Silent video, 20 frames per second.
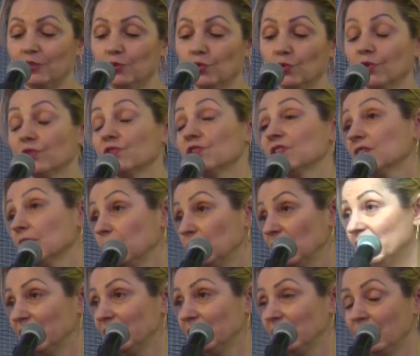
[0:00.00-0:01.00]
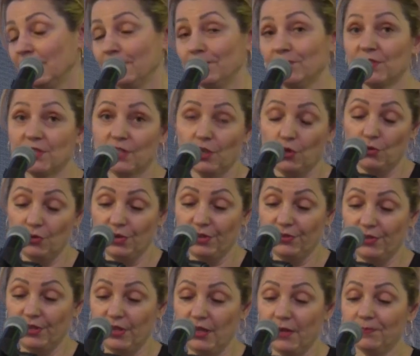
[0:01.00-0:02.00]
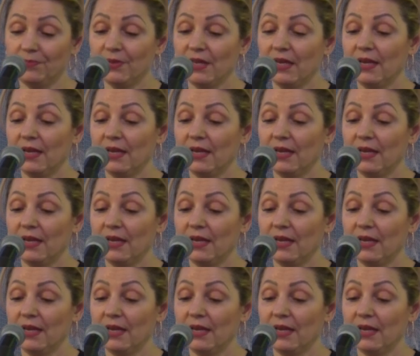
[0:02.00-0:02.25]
towards stability, security,